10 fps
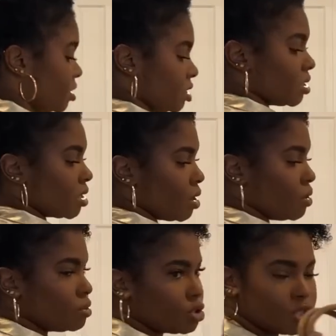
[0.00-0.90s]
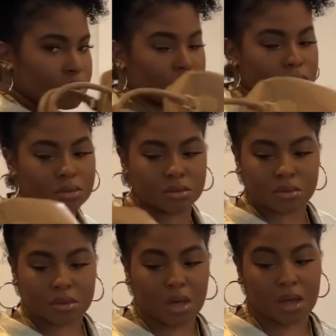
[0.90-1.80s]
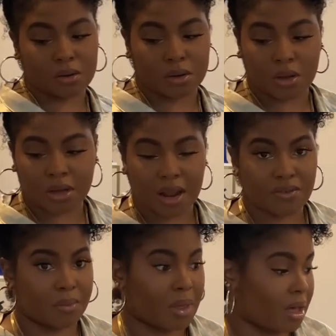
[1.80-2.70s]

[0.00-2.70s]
is the Coach I don't know. I got it from the